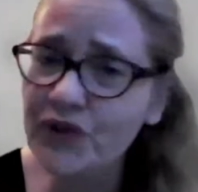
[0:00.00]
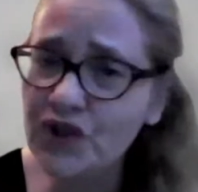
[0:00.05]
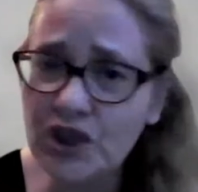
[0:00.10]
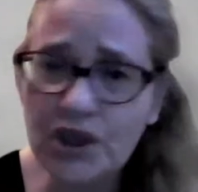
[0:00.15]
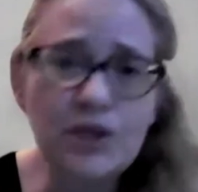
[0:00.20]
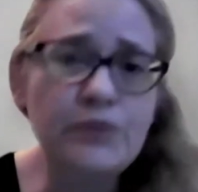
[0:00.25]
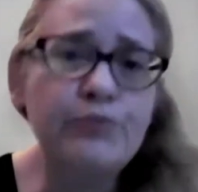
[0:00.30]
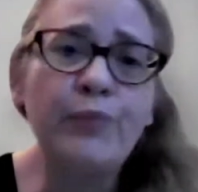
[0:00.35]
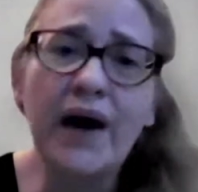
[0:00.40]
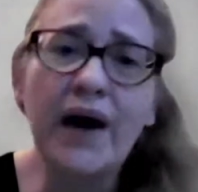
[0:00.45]

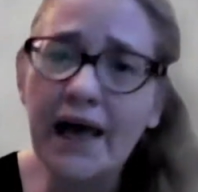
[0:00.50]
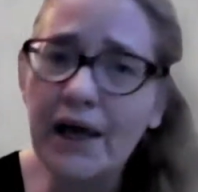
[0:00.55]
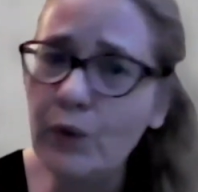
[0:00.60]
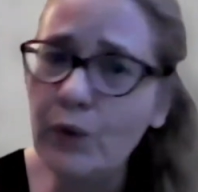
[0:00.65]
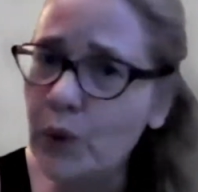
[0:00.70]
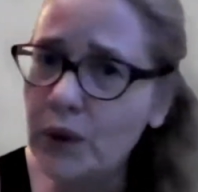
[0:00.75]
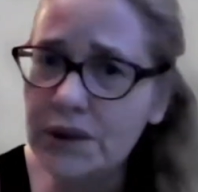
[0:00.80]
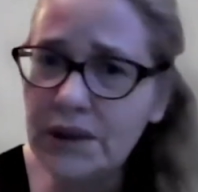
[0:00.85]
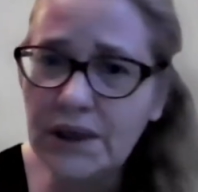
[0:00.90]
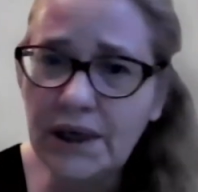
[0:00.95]
just buy
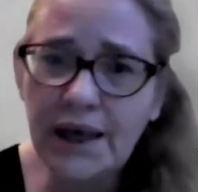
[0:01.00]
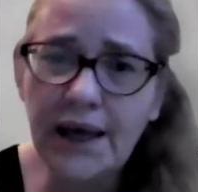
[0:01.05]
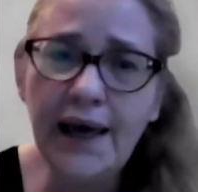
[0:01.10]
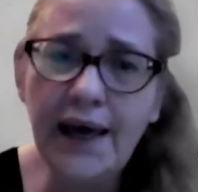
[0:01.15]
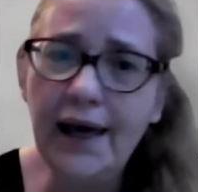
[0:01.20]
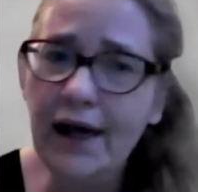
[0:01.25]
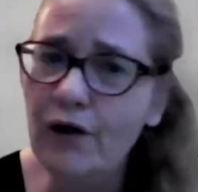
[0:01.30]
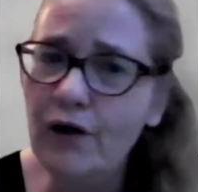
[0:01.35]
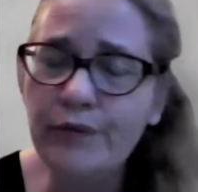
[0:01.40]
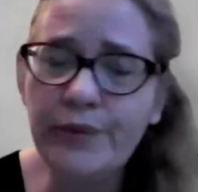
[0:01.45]
what they
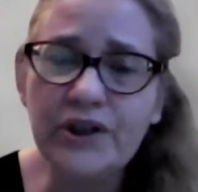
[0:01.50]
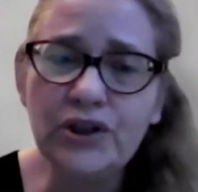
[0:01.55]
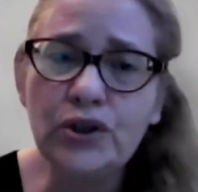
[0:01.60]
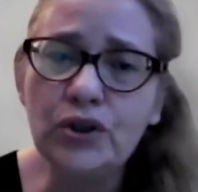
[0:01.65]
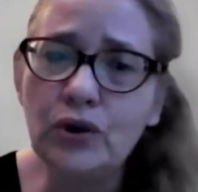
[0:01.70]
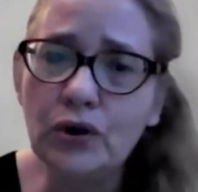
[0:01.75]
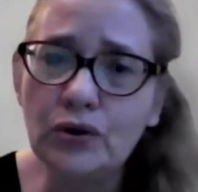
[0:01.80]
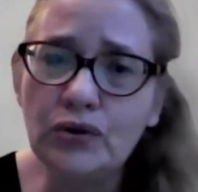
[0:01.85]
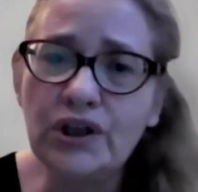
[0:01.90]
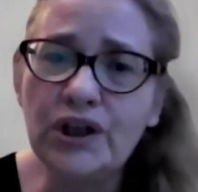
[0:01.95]
have, but
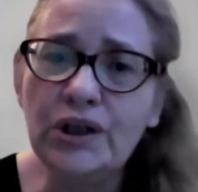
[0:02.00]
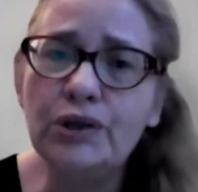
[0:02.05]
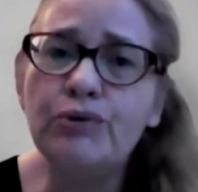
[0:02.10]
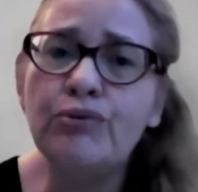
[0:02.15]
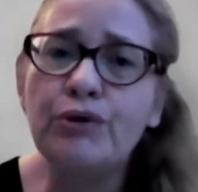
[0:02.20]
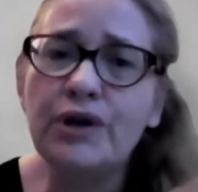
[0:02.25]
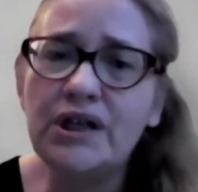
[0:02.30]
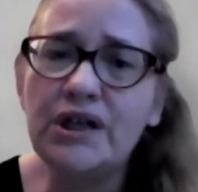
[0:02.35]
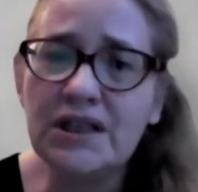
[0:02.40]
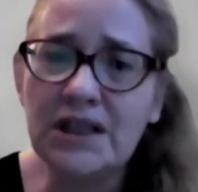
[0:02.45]
not
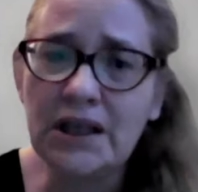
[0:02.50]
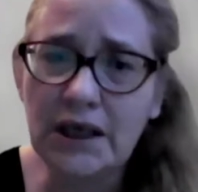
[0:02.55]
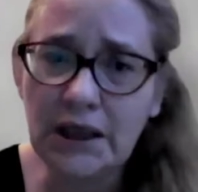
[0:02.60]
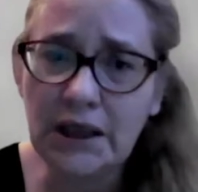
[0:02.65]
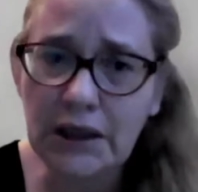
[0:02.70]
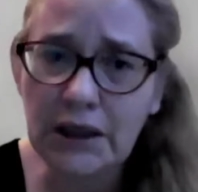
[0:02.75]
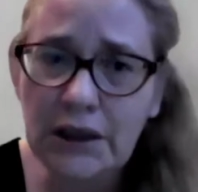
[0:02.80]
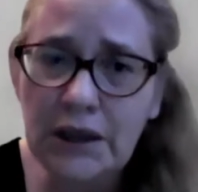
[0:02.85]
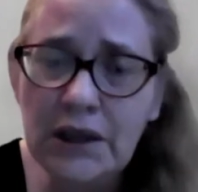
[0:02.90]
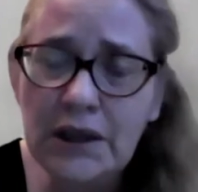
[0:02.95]

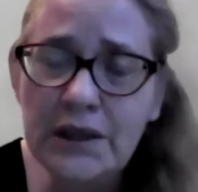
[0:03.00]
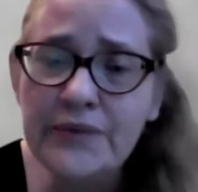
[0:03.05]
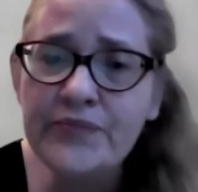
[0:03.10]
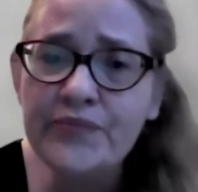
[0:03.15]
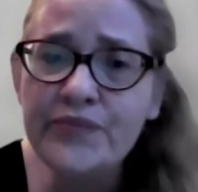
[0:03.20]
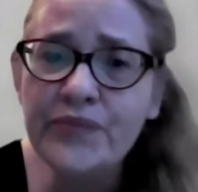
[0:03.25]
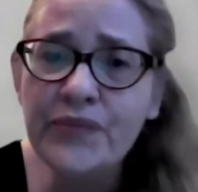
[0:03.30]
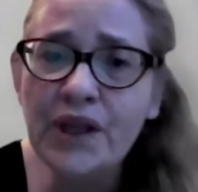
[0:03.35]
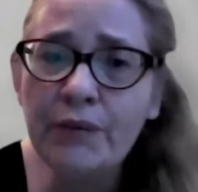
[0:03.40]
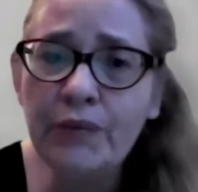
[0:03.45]
increasing.
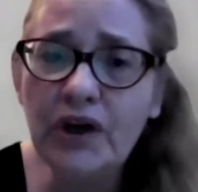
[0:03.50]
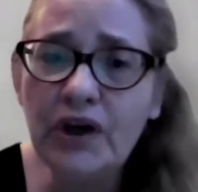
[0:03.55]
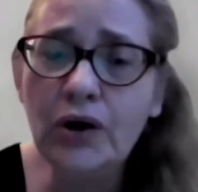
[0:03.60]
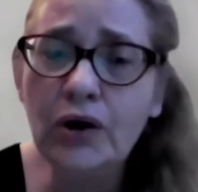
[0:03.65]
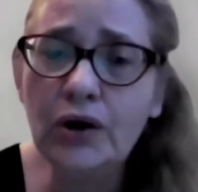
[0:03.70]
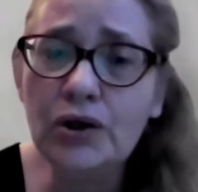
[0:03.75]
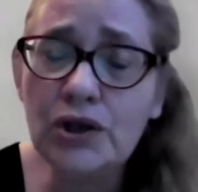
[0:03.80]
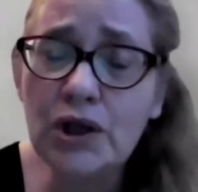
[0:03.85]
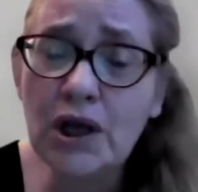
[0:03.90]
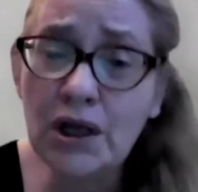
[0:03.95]

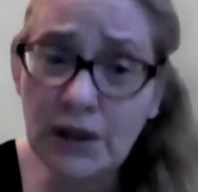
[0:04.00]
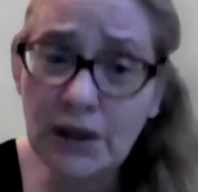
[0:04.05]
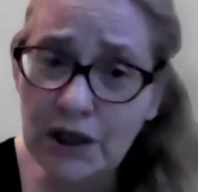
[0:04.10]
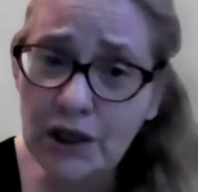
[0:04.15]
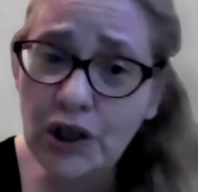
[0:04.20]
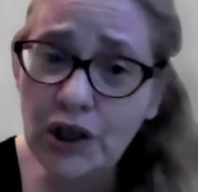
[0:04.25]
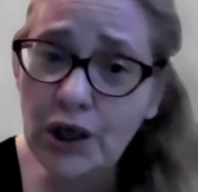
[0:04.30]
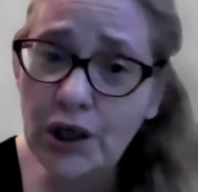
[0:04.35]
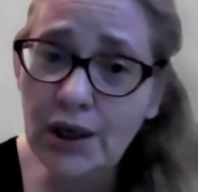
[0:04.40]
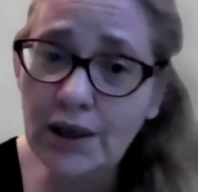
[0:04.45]
Because
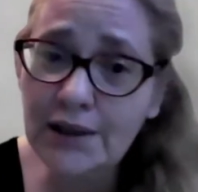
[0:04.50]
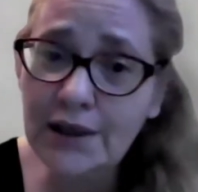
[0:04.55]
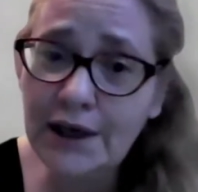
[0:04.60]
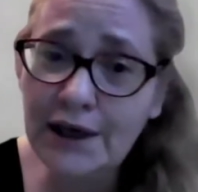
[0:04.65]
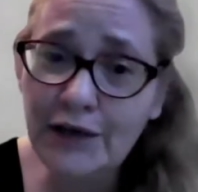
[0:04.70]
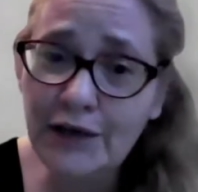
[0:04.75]
the new,